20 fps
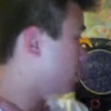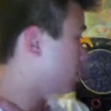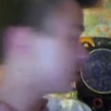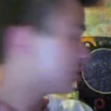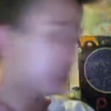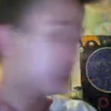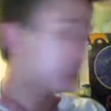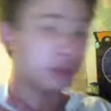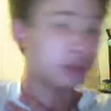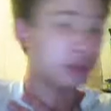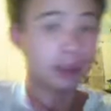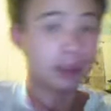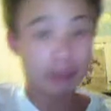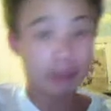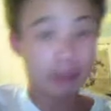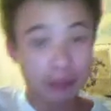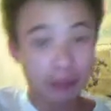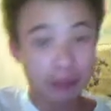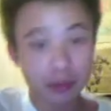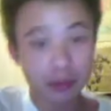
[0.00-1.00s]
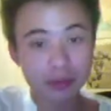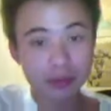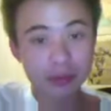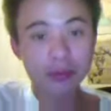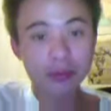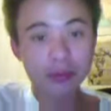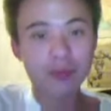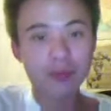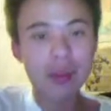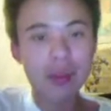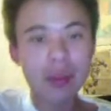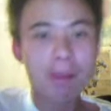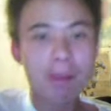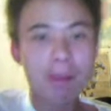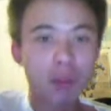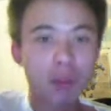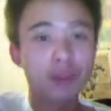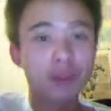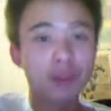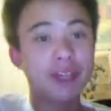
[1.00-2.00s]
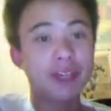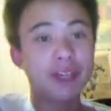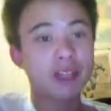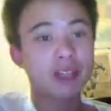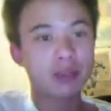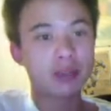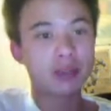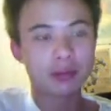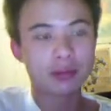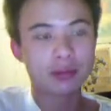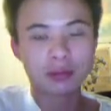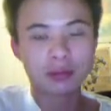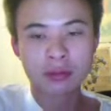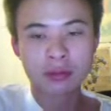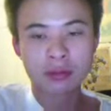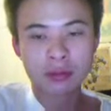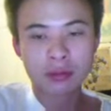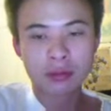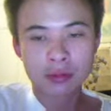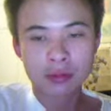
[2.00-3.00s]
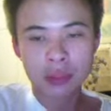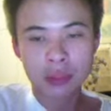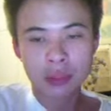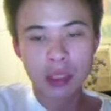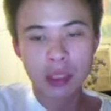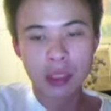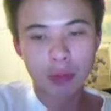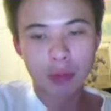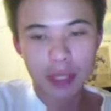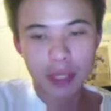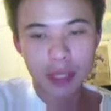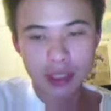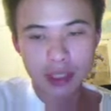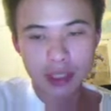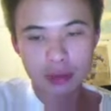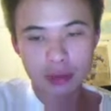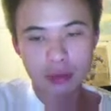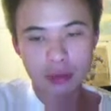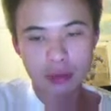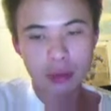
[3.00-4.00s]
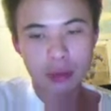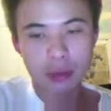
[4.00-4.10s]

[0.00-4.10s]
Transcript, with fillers: excuse me perfect uh, way to